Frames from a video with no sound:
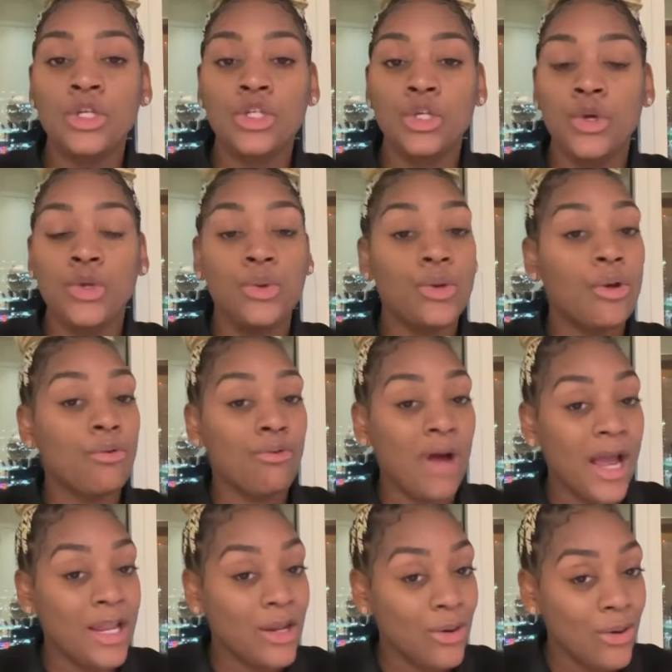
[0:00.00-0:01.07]
so you can
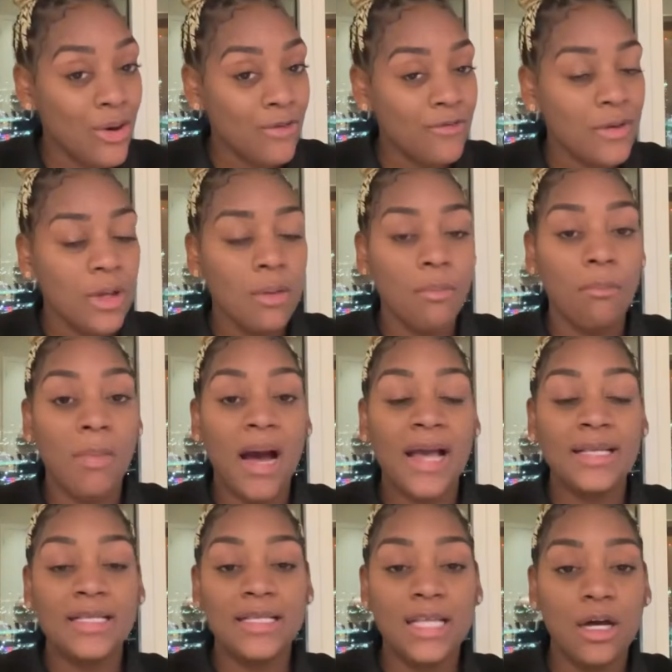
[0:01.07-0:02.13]
write it off.
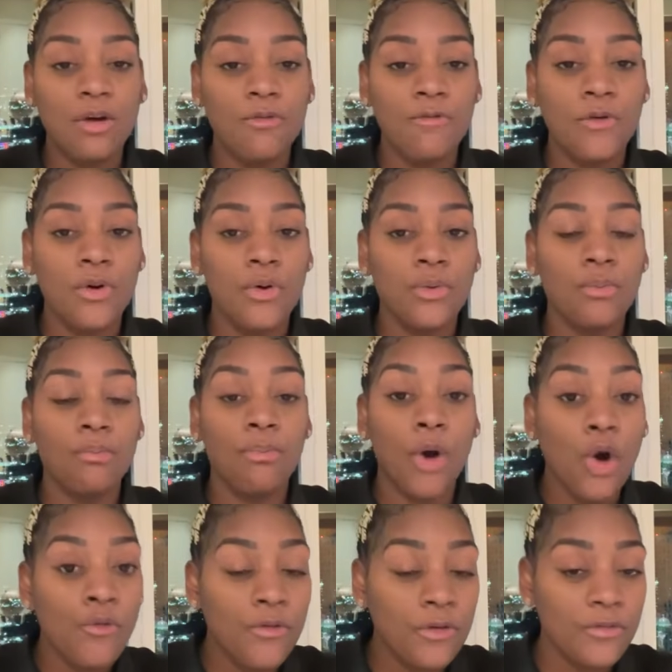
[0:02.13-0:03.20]
My cell phone,
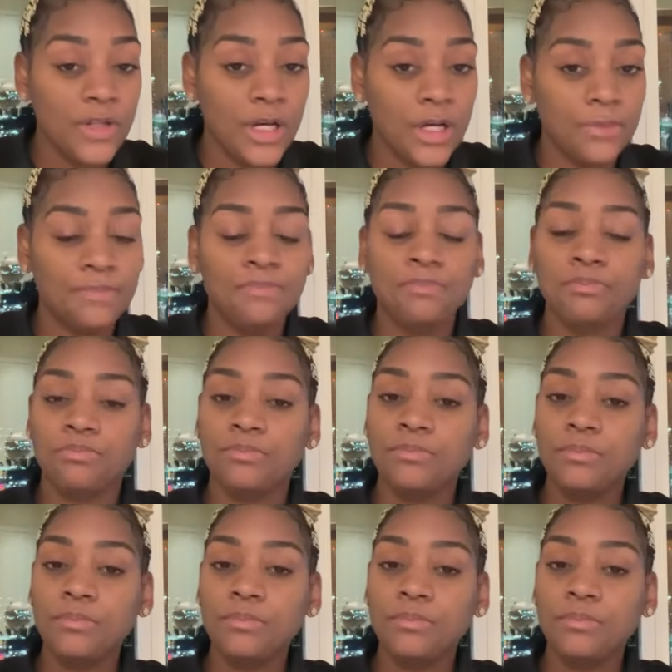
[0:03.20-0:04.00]
both of them,